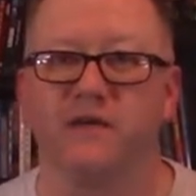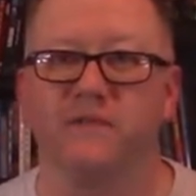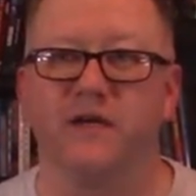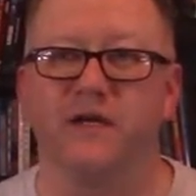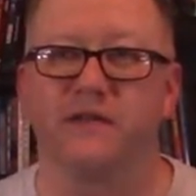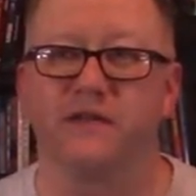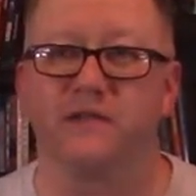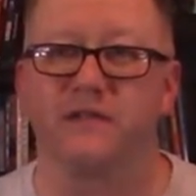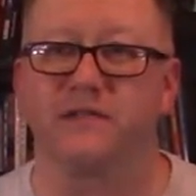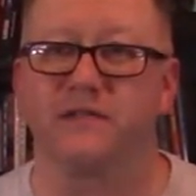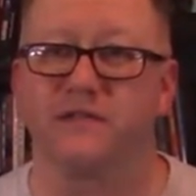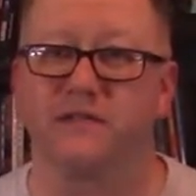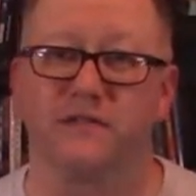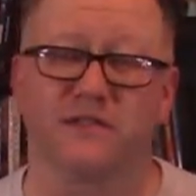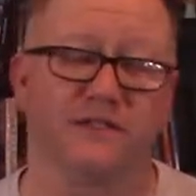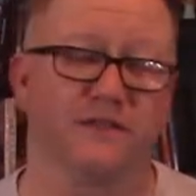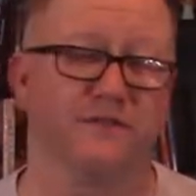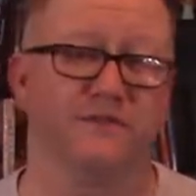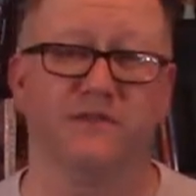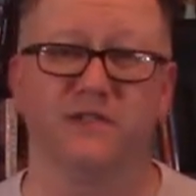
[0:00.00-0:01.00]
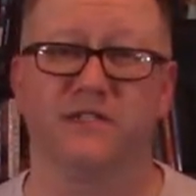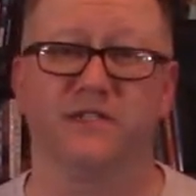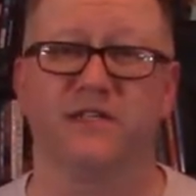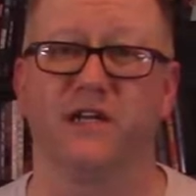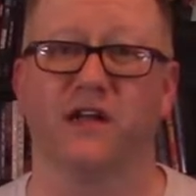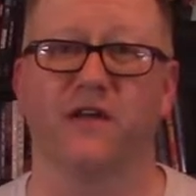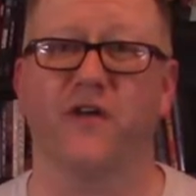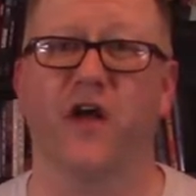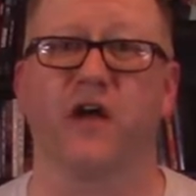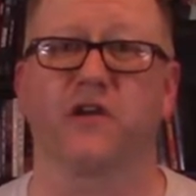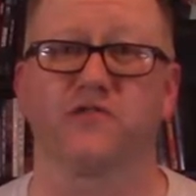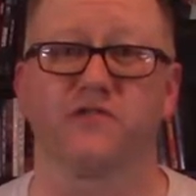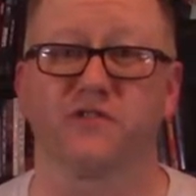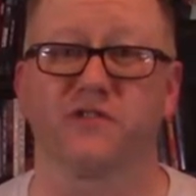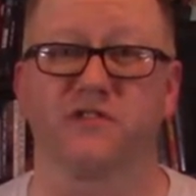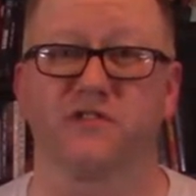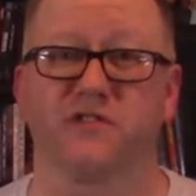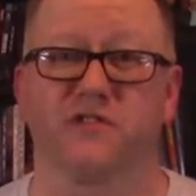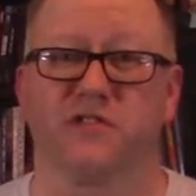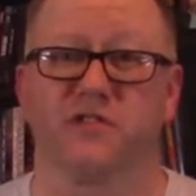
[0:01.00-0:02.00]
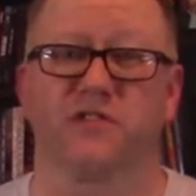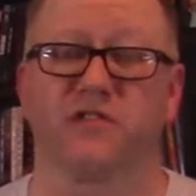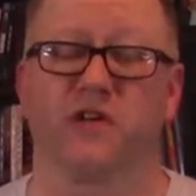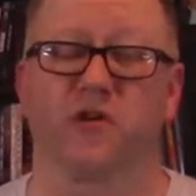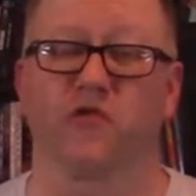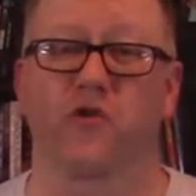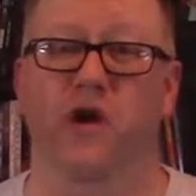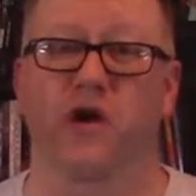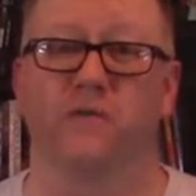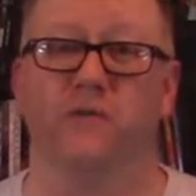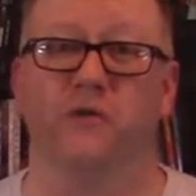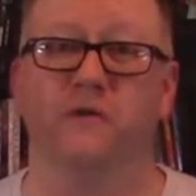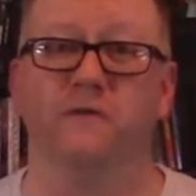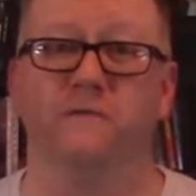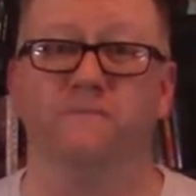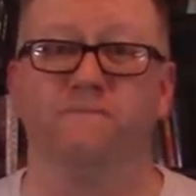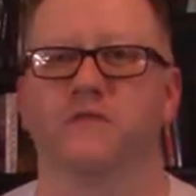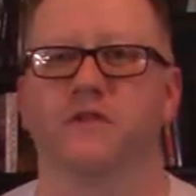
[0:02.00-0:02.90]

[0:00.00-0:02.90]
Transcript: I mean, this set of actors is just incredible.